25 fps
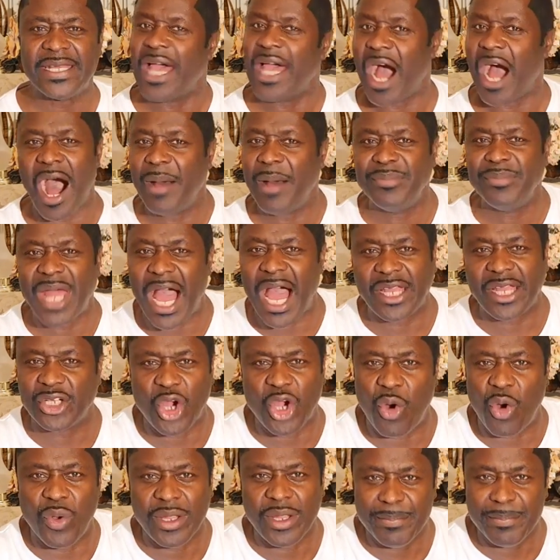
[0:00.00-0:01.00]
I'm not
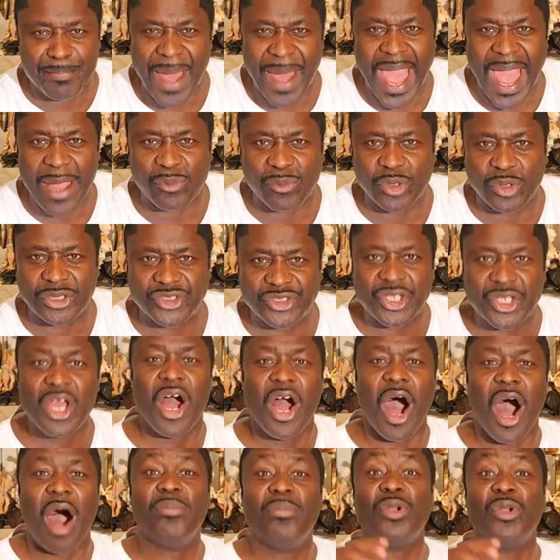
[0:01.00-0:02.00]
going backwards.
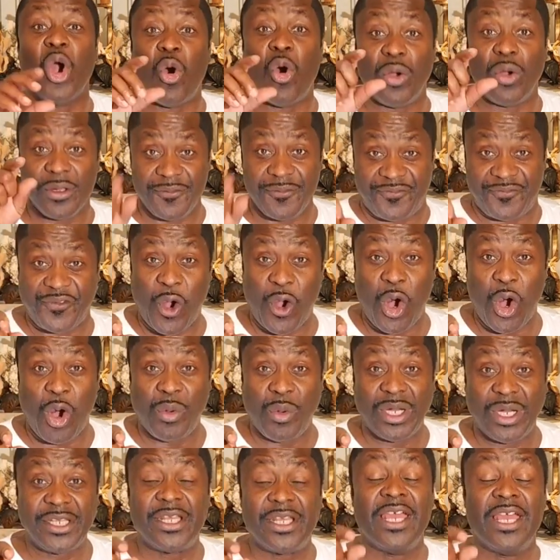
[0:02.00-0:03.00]
I'm going
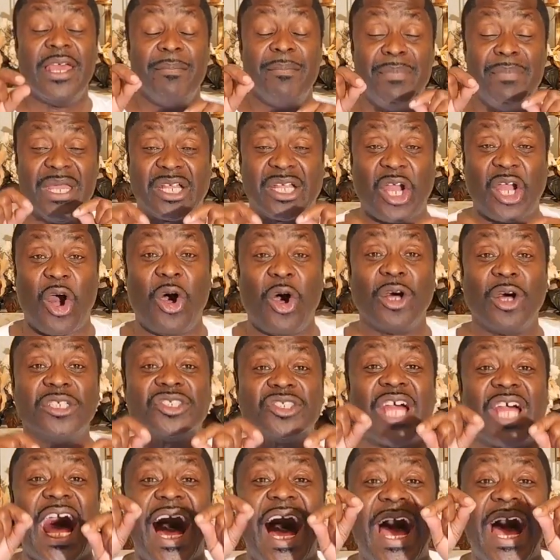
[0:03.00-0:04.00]
forward
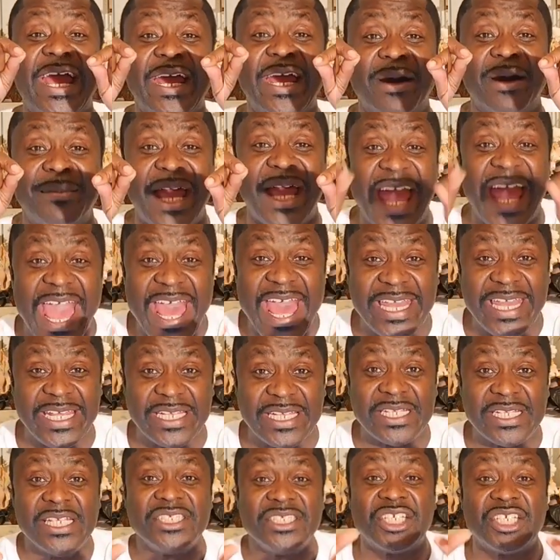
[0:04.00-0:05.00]
because I am
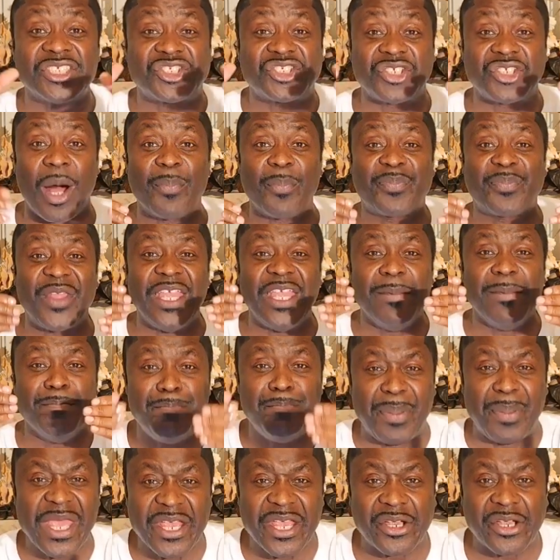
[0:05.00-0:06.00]
headed to something
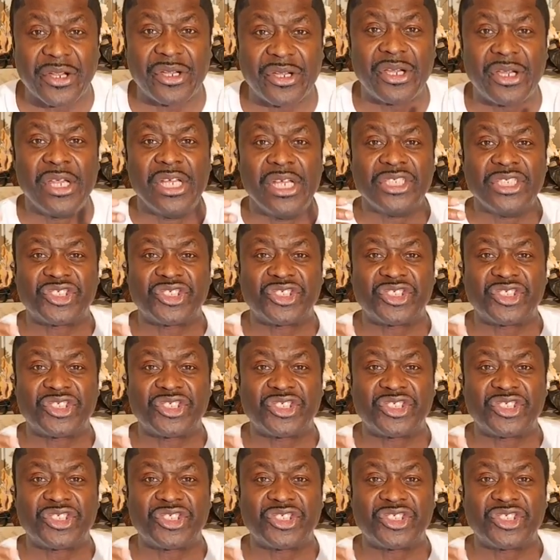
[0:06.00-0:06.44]
bigger,